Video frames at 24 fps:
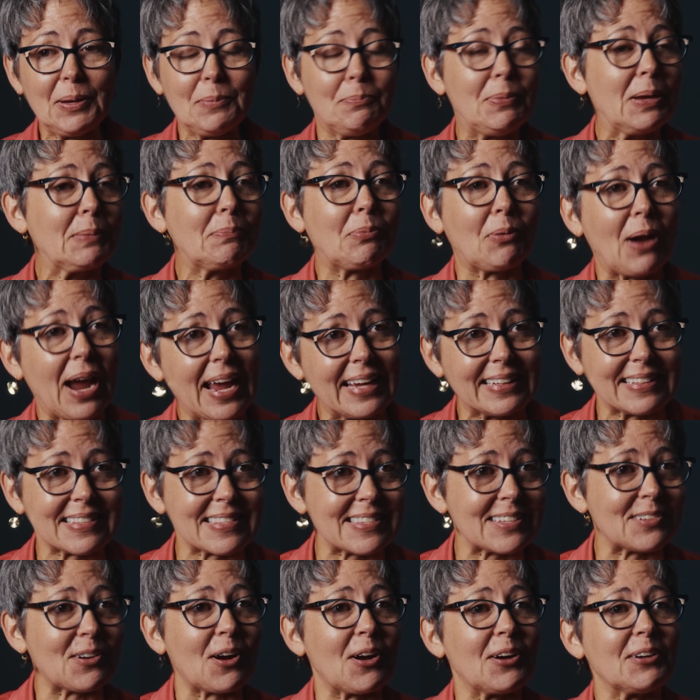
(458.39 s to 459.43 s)
big
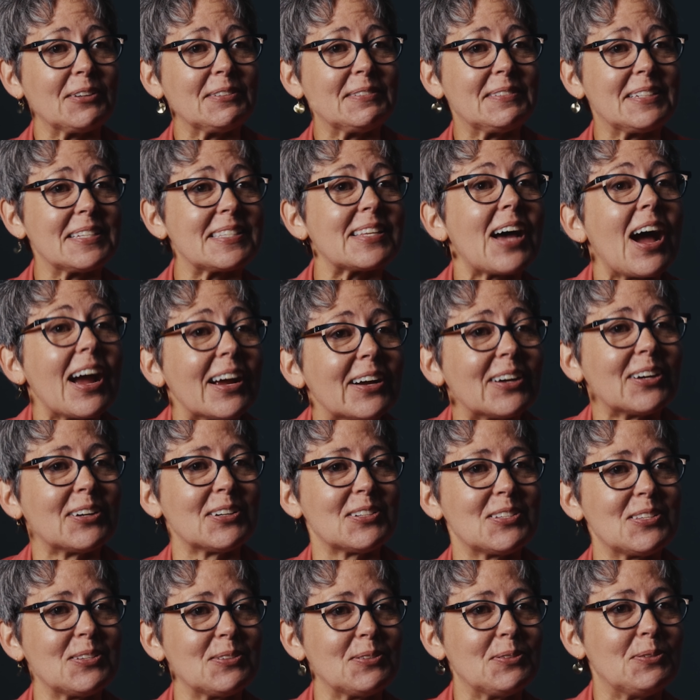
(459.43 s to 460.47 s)
brains and our desire
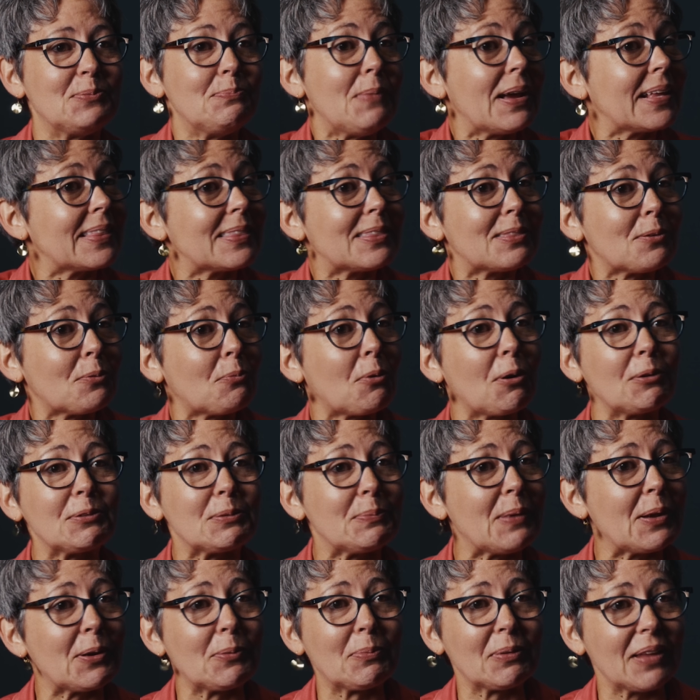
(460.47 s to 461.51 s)
to make the world a better